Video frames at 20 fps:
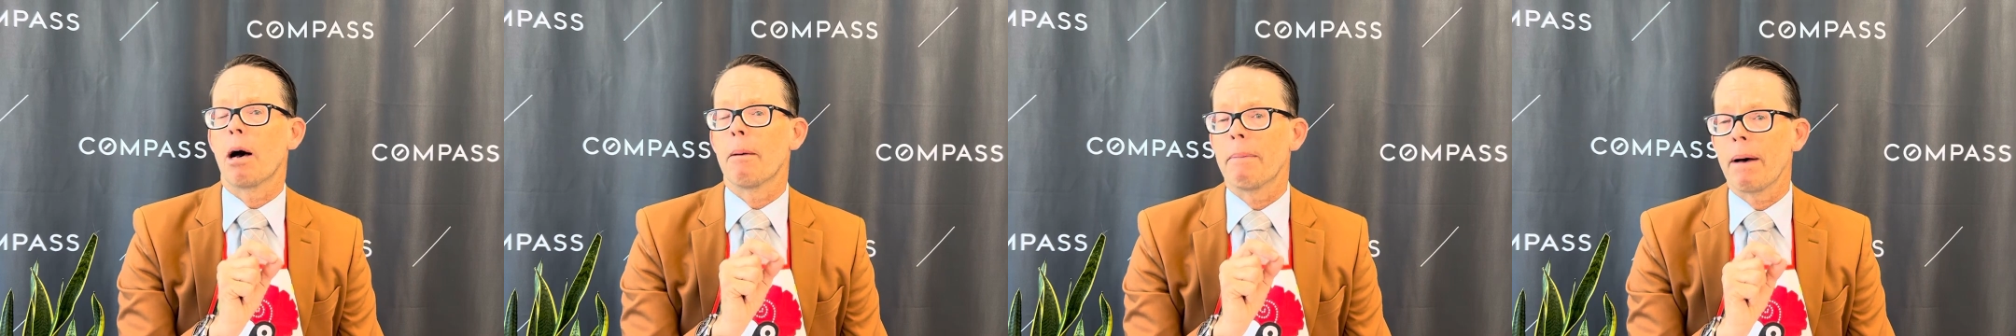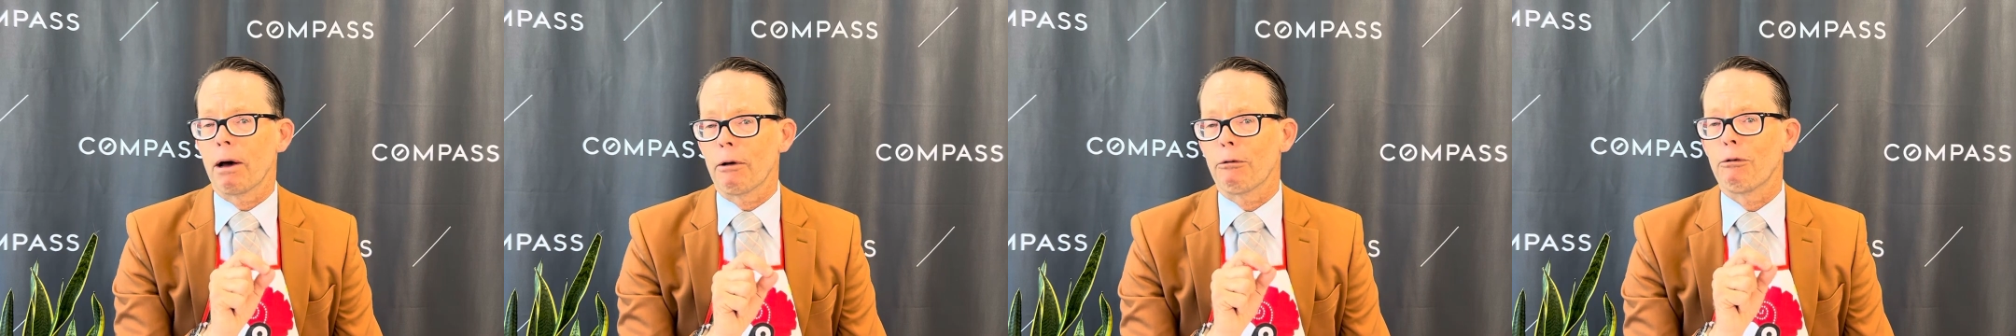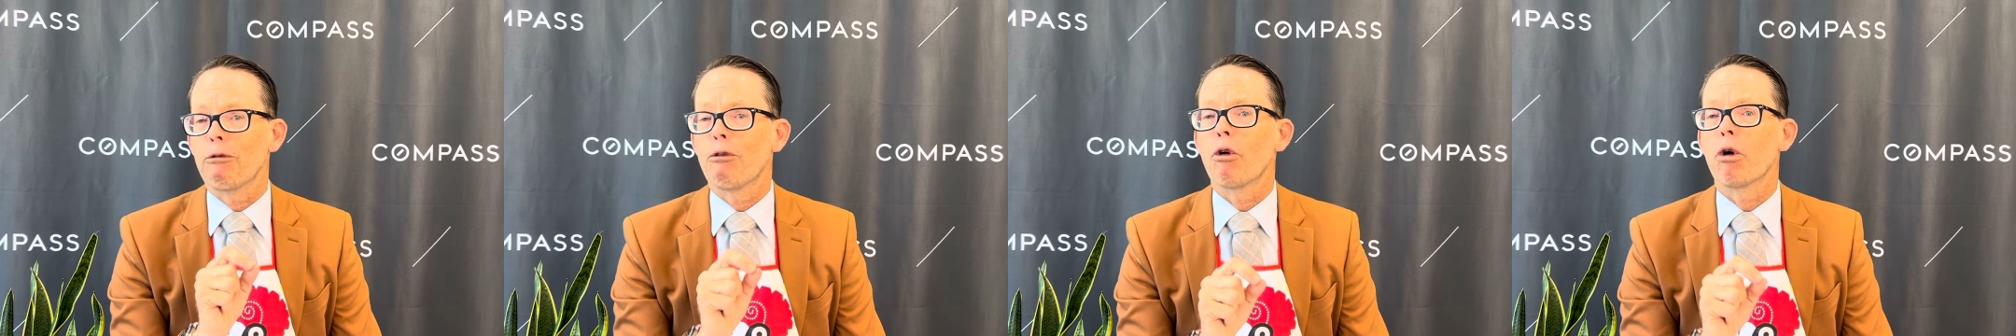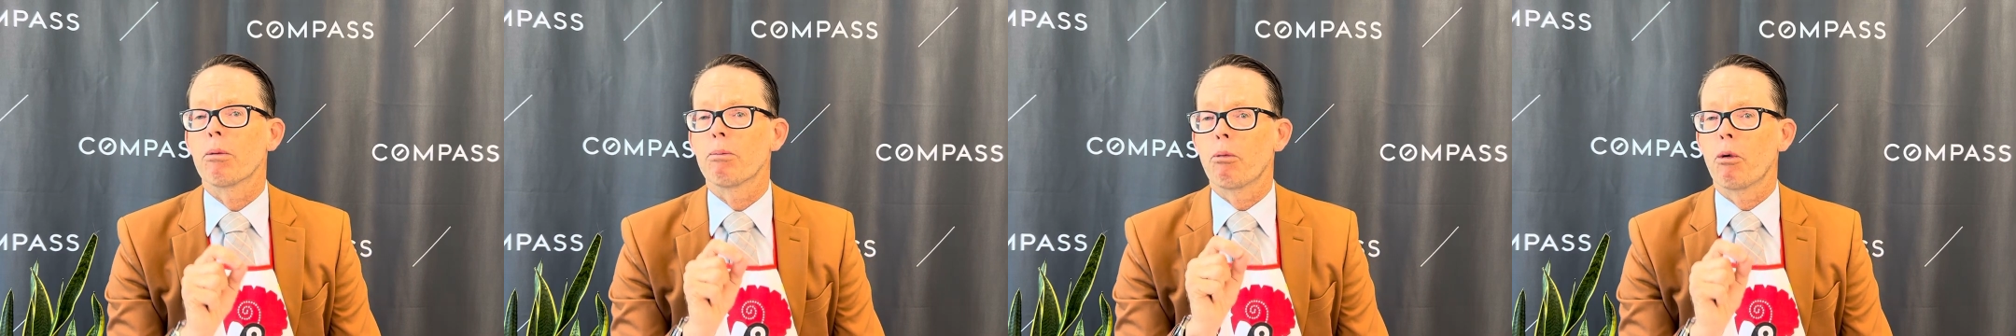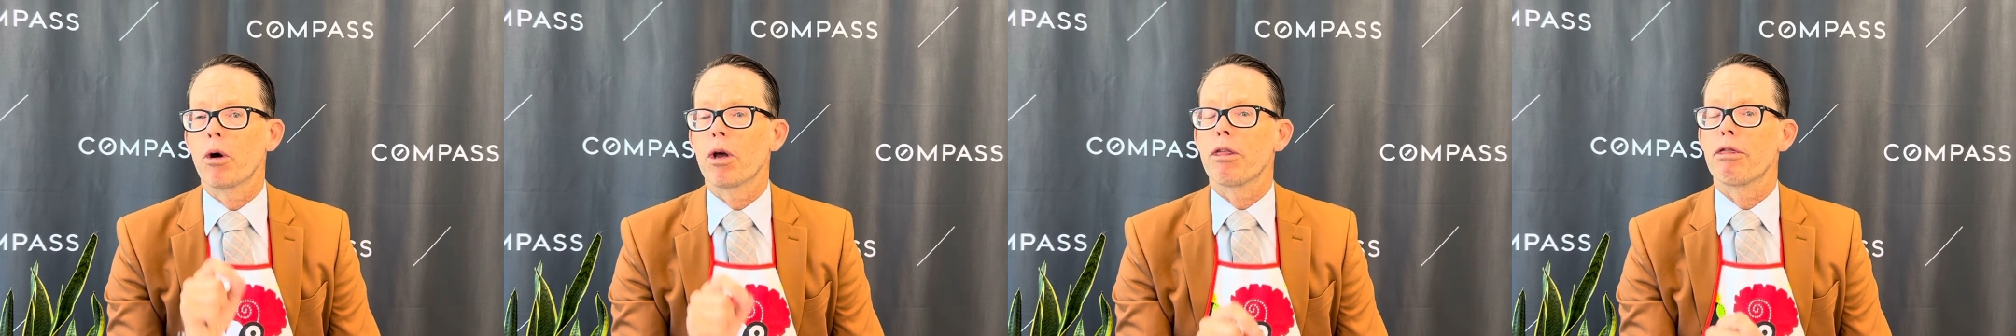about
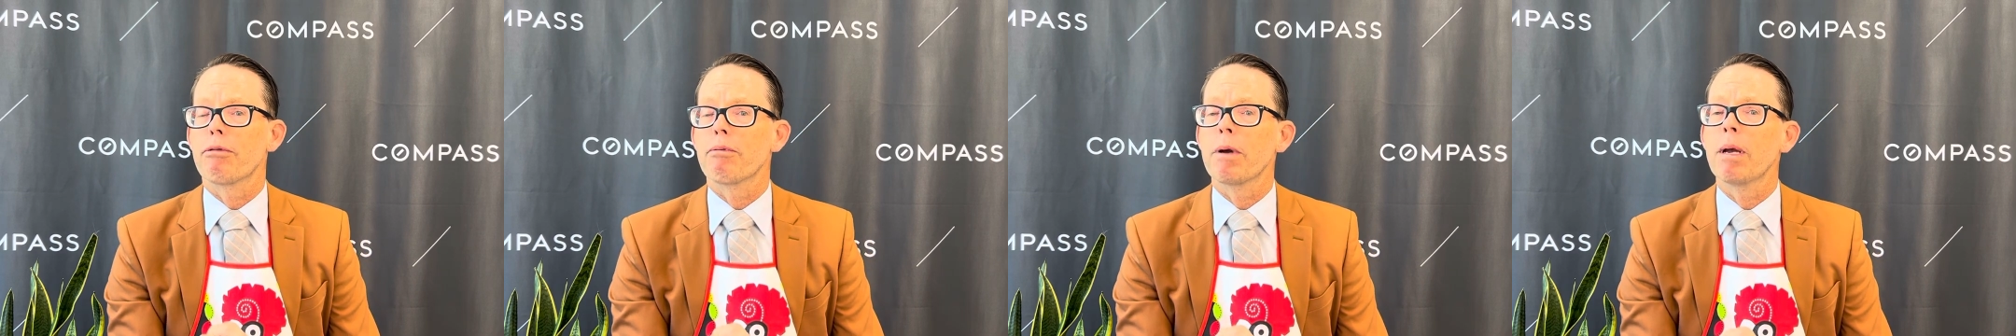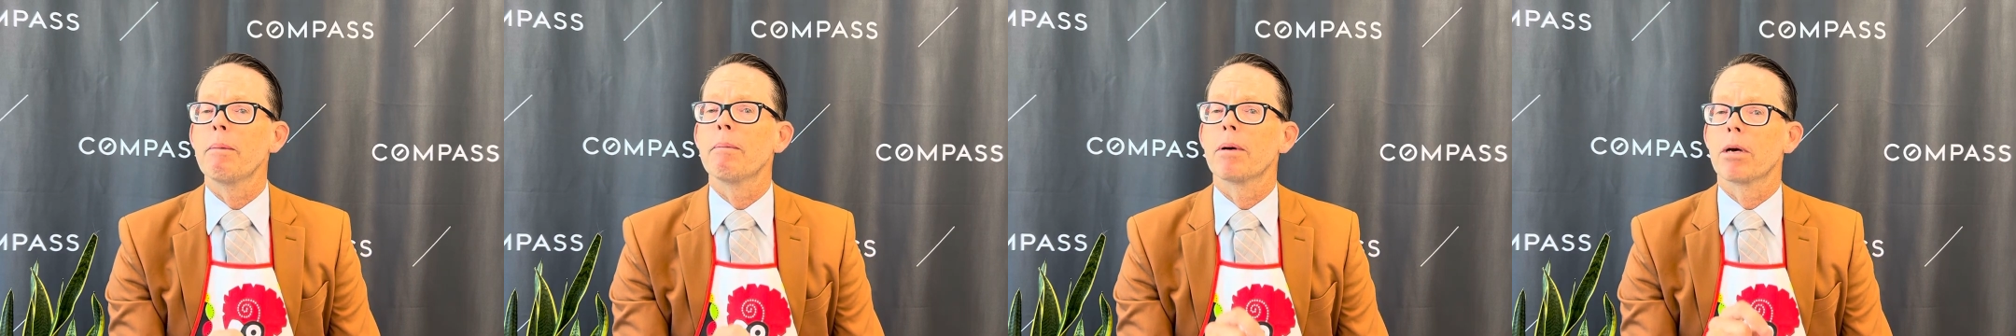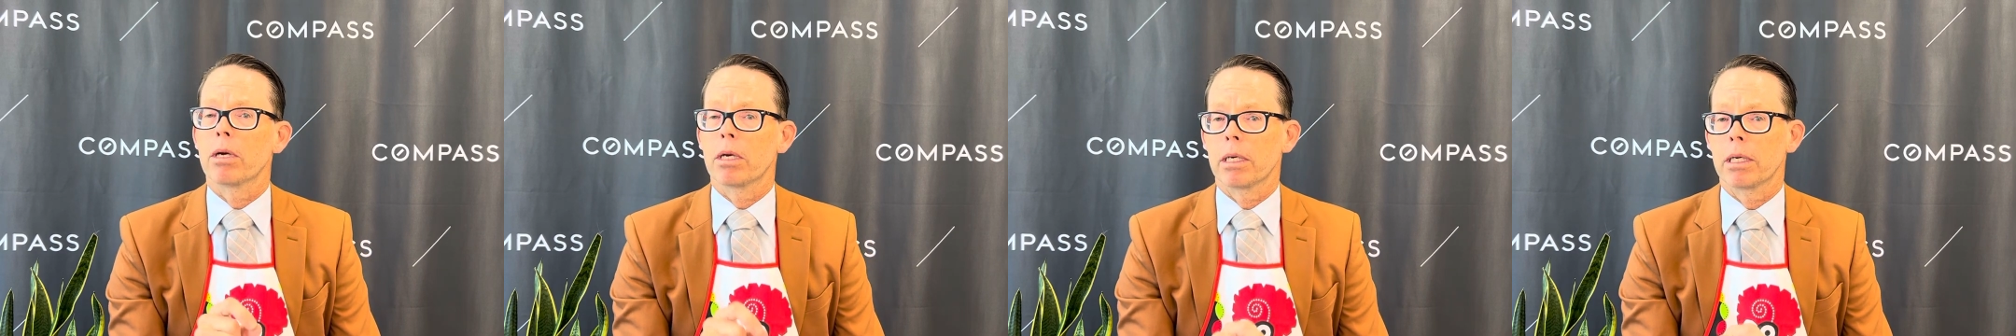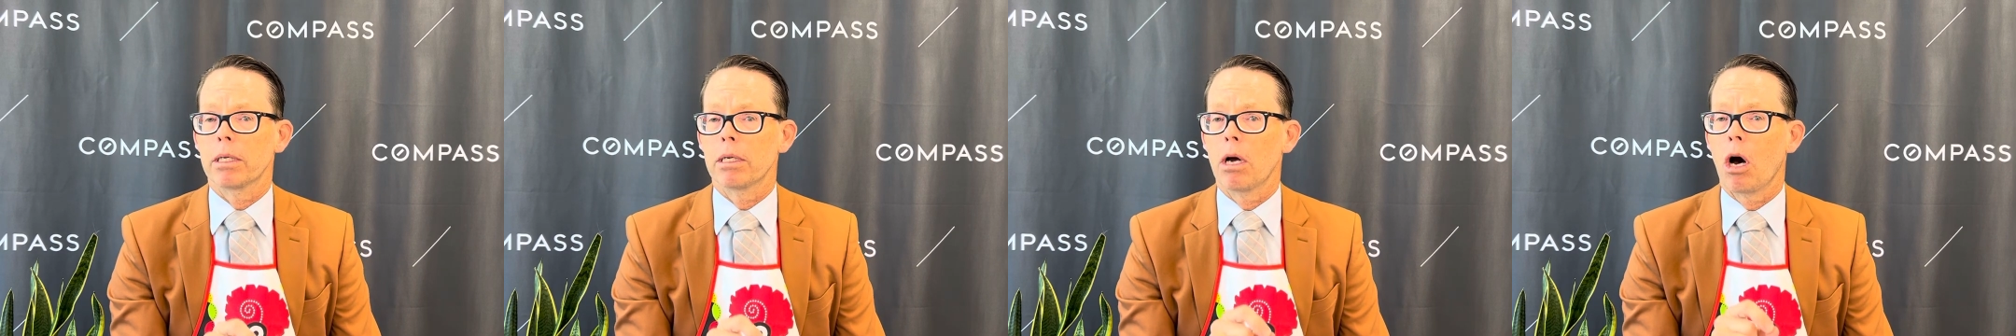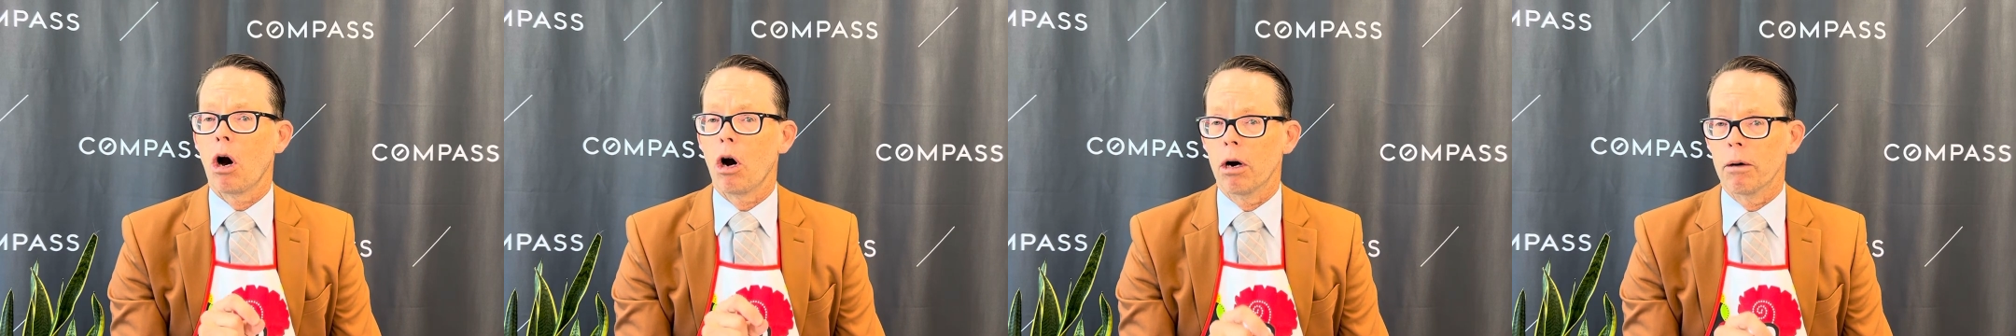4.3 million
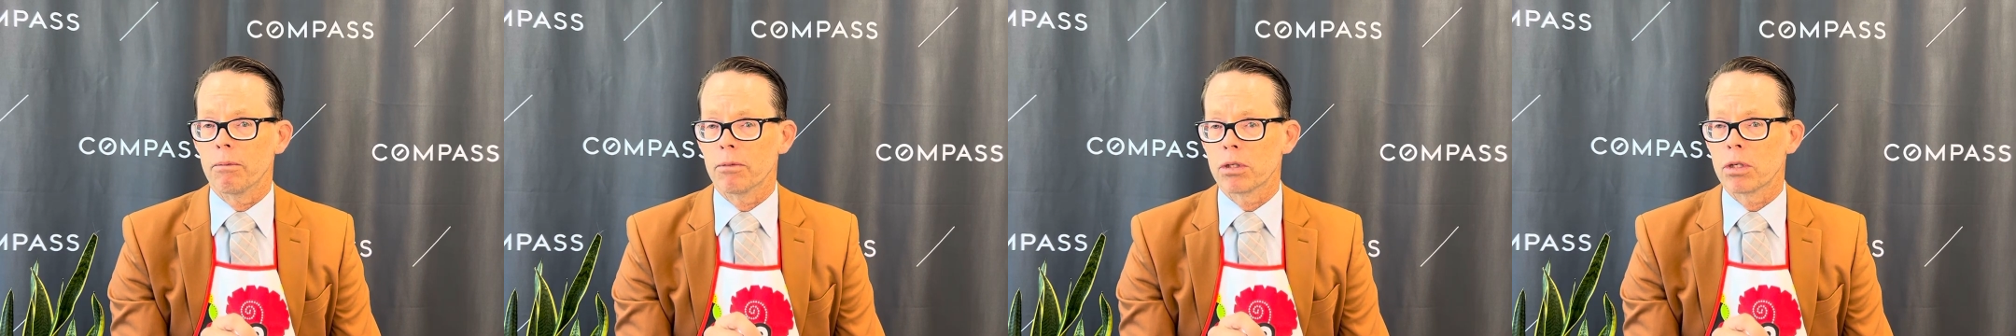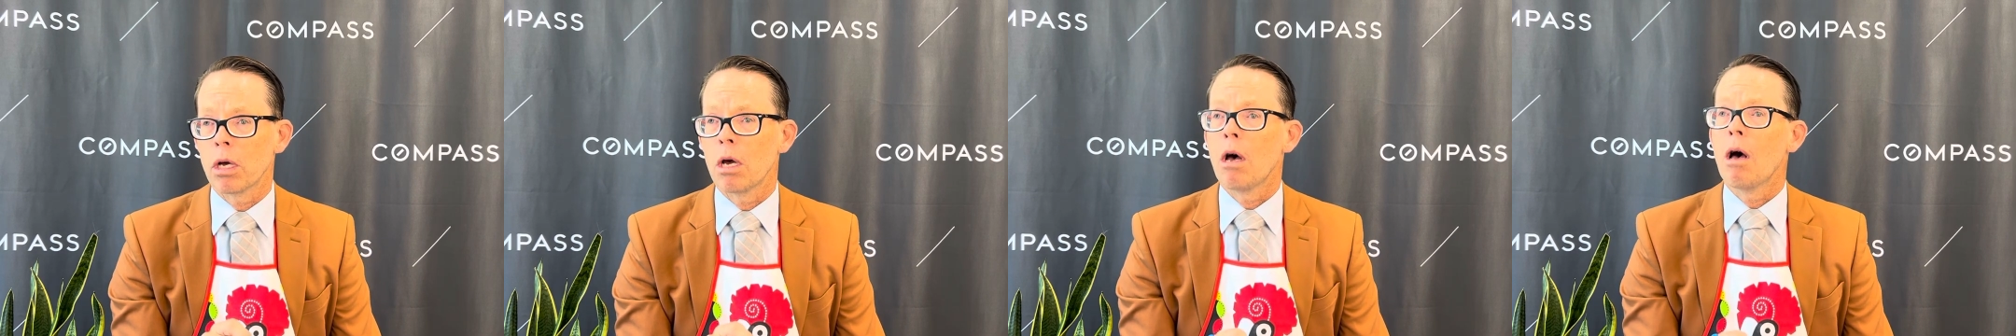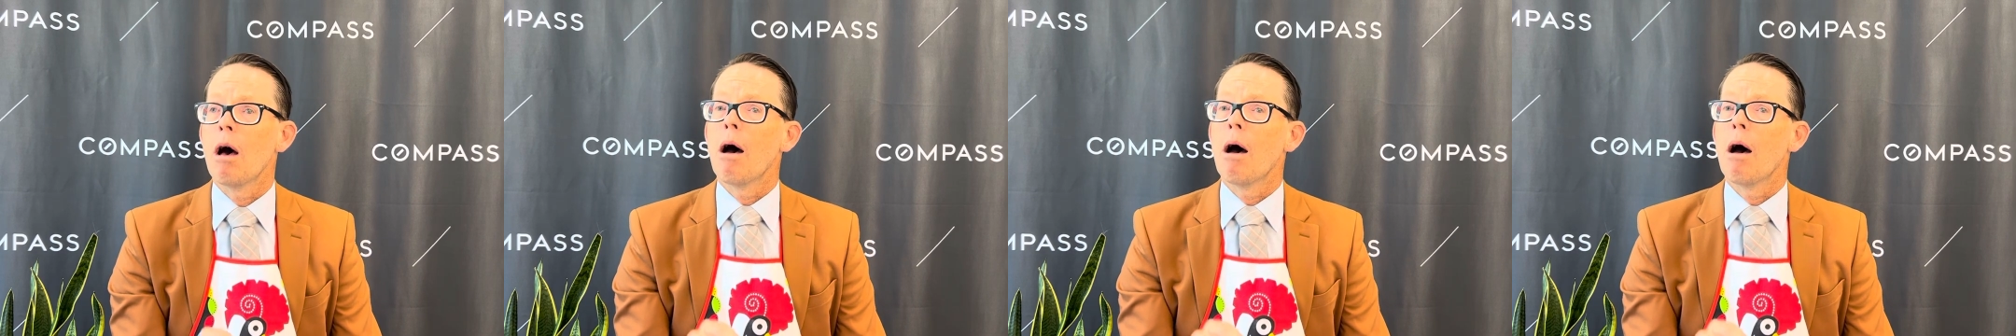homes.